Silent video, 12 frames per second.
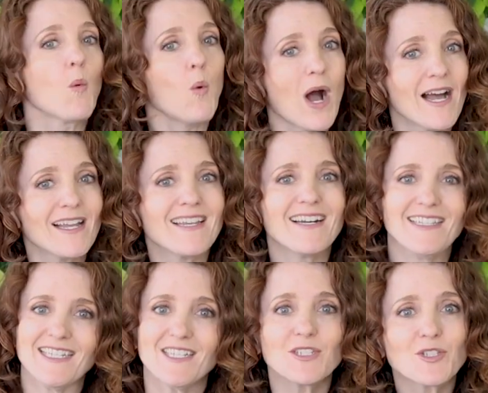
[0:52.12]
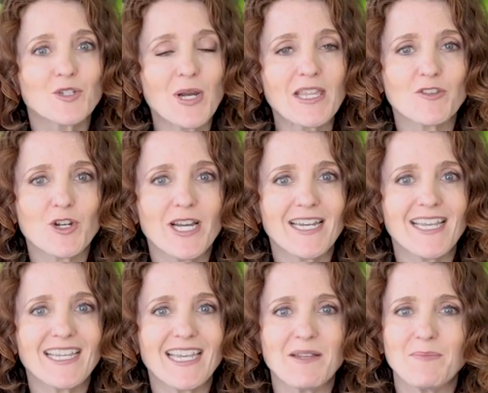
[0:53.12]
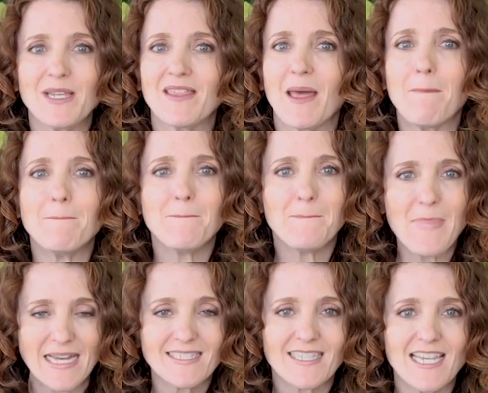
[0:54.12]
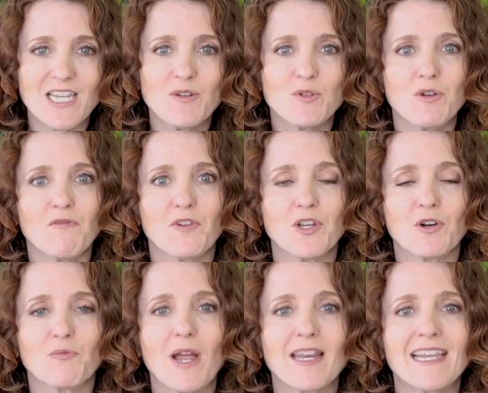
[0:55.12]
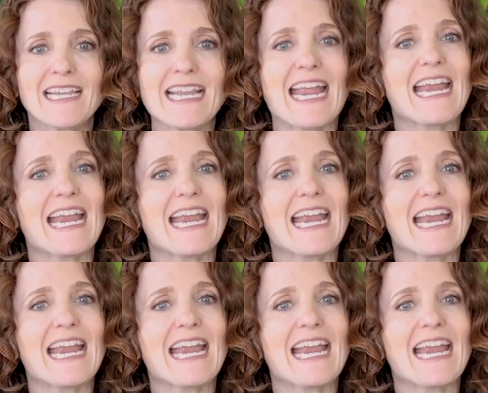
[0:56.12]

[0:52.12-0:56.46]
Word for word: why a little strength training can be the best thing you do for your running,